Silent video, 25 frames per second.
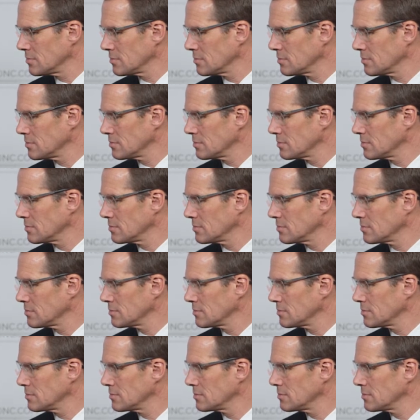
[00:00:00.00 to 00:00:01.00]

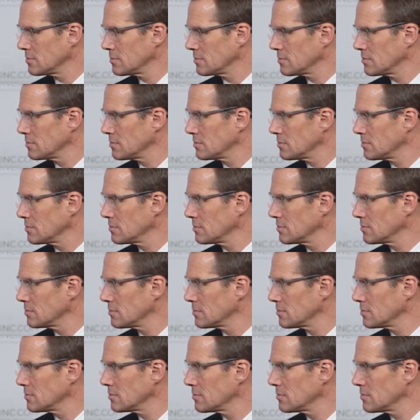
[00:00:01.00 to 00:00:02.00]

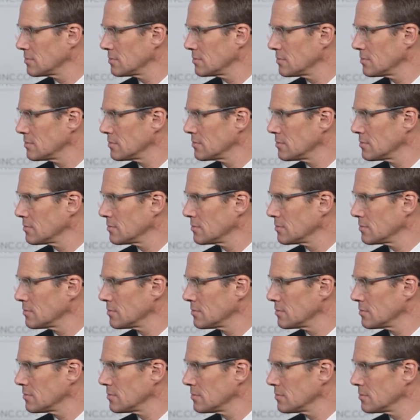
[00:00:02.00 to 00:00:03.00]

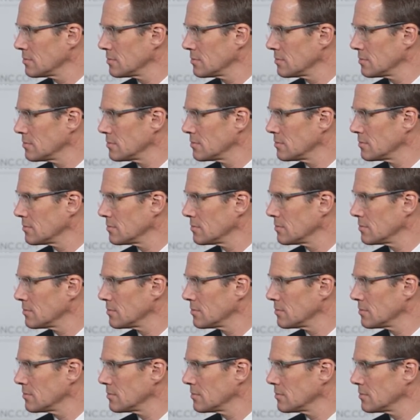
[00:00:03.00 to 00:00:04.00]

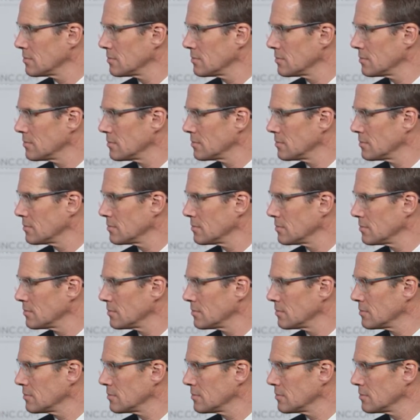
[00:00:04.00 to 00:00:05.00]

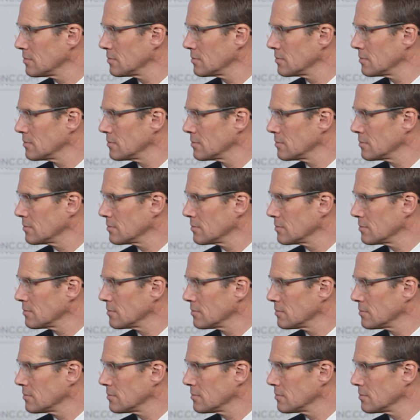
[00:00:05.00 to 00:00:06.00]

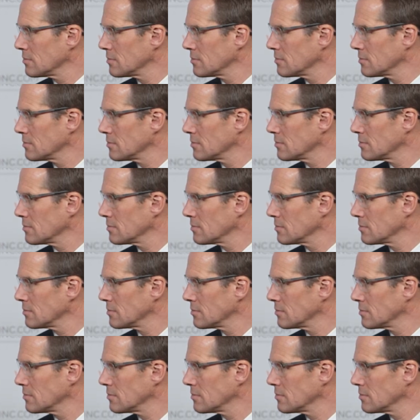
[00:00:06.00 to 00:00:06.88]
[no speech]